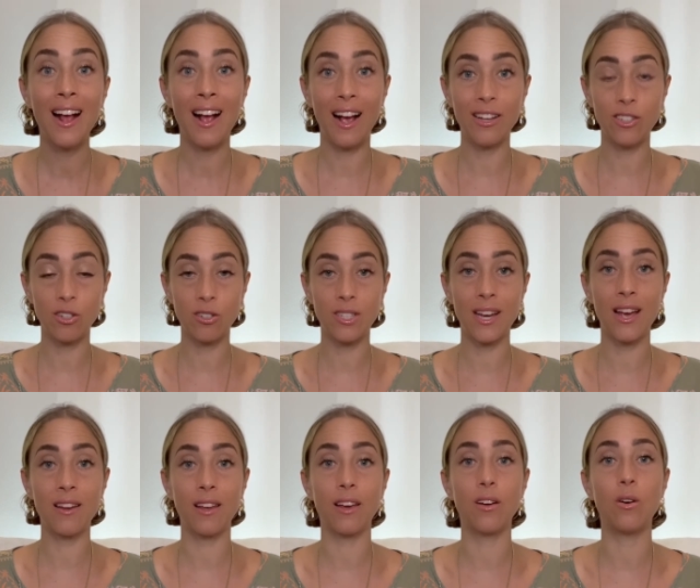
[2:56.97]
as you're
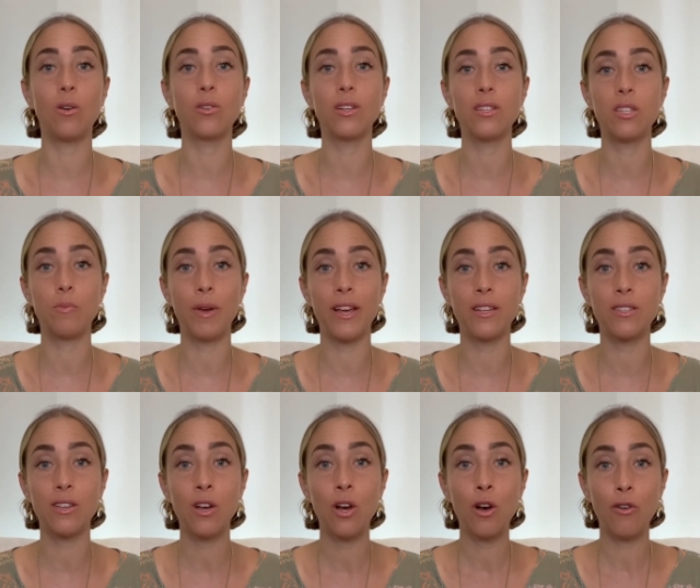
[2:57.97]
standing and holding space
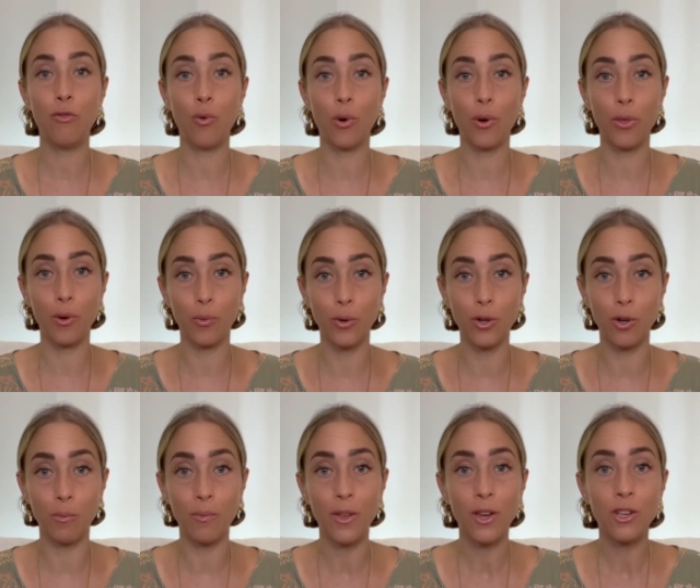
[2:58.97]
for the
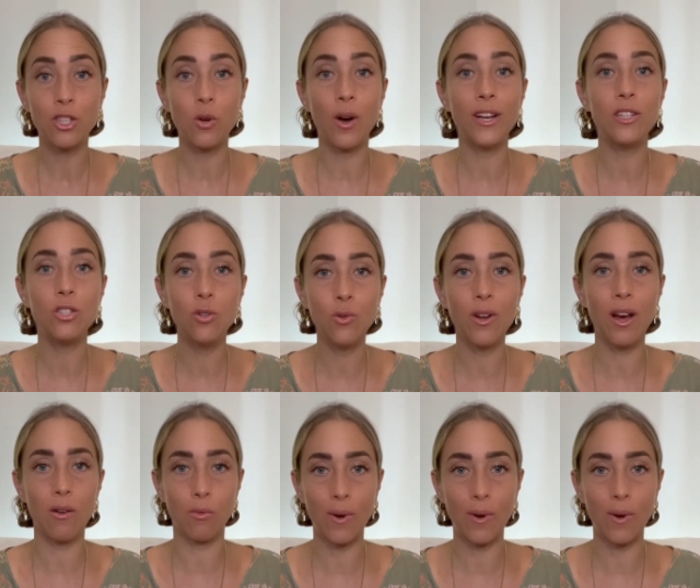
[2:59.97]
room. So I do not